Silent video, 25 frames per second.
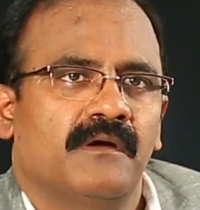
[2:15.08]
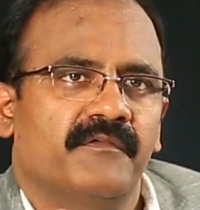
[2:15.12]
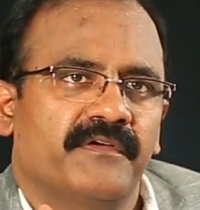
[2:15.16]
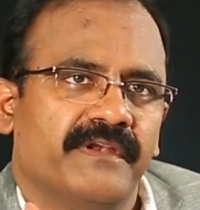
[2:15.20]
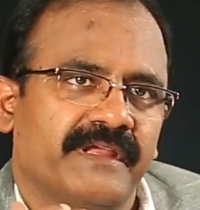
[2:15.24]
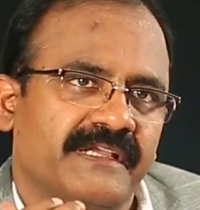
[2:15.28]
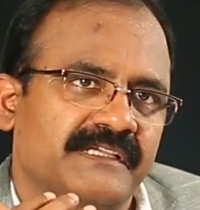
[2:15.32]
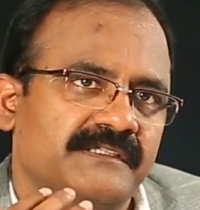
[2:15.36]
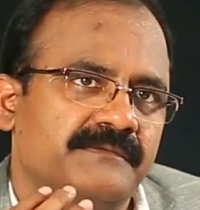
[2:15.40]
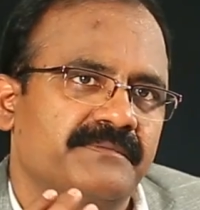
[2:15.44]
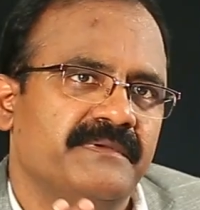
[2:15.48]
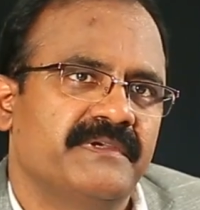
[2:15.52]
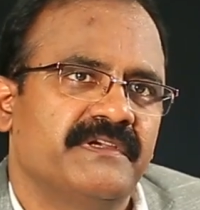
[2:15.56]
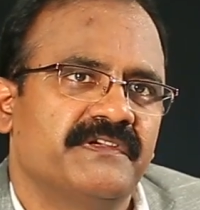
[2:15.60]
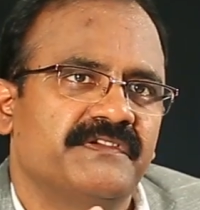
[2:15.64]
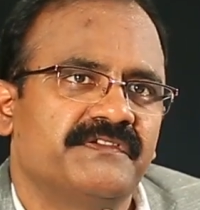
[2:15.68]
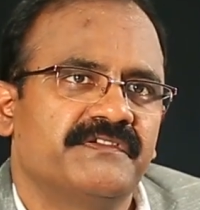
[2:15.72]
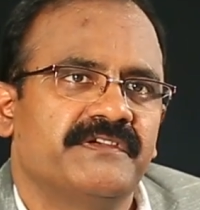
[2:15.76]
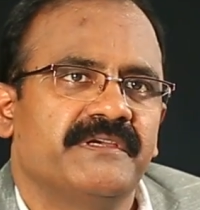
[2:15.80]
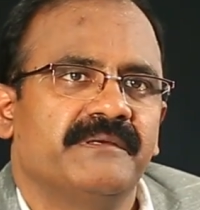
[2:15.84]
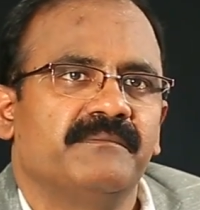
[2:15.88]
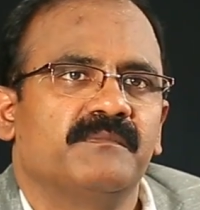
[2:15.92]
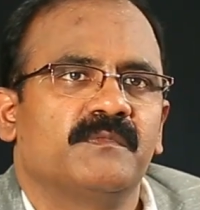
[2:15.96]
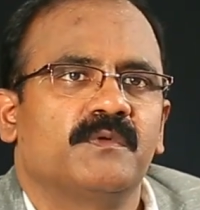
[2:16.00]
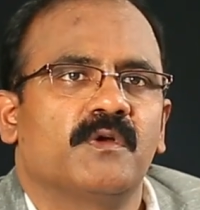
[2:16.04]
Our
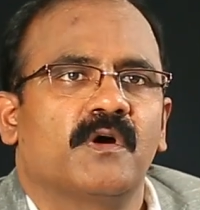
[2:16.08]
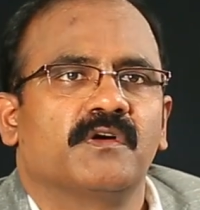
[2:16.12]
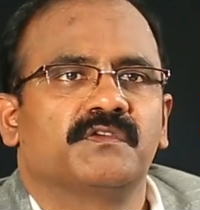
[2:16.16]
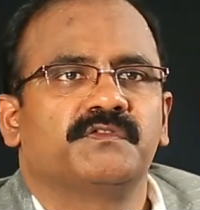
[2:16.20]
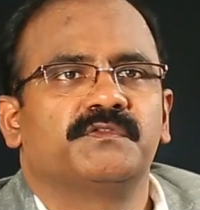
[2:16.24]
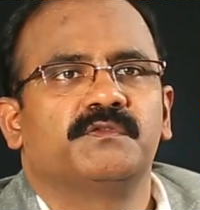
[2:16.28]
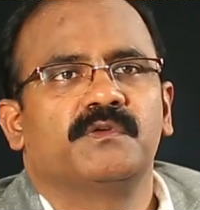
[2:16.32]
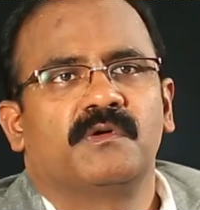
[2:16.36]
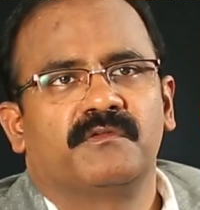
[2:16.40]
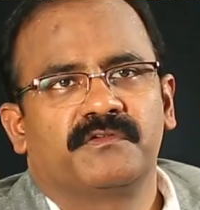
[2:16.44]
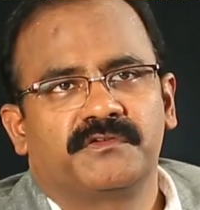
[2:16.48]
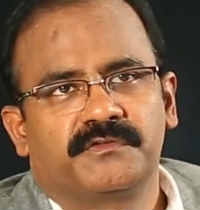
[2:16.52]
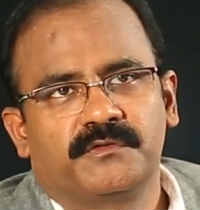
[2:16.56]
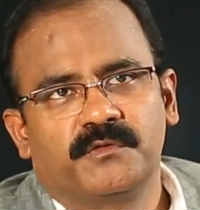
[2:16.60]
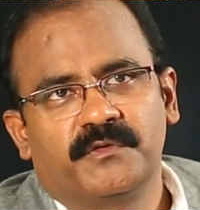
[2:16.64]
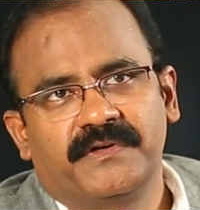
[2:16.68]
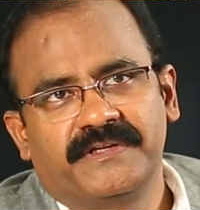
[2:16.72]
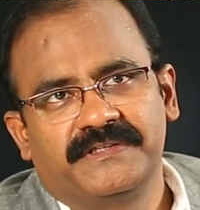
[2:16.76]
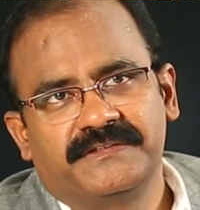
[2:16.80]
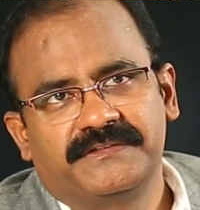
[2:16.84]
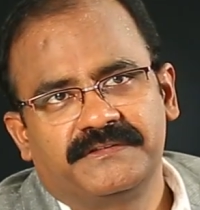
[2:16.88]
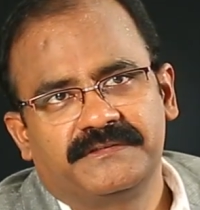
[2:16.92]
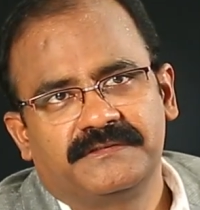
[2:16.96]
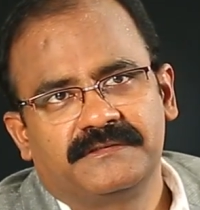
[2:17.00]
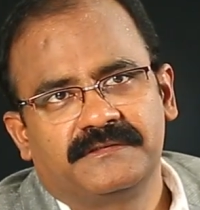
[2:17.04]
experienced team talks to our
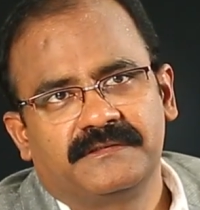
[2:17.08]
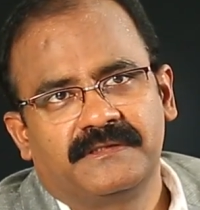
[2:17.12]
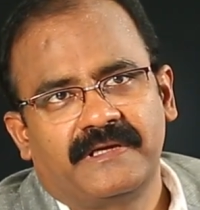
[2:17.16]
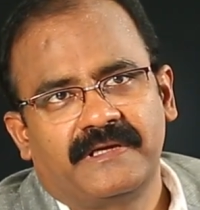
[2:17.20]
students